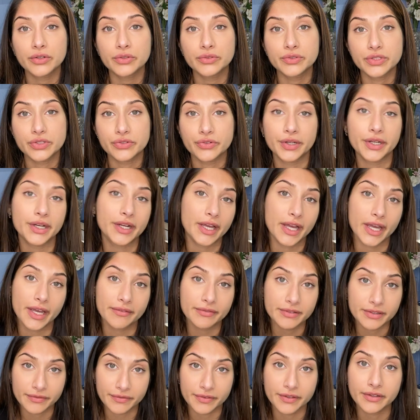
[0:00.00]
who's 3.5,
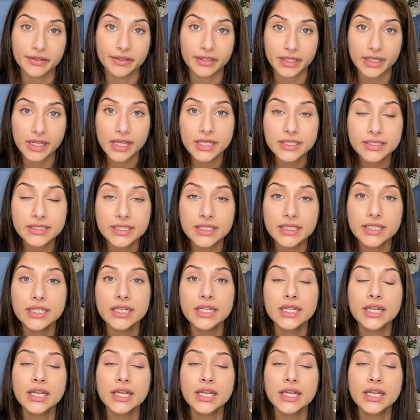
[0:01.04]
to feel neglected.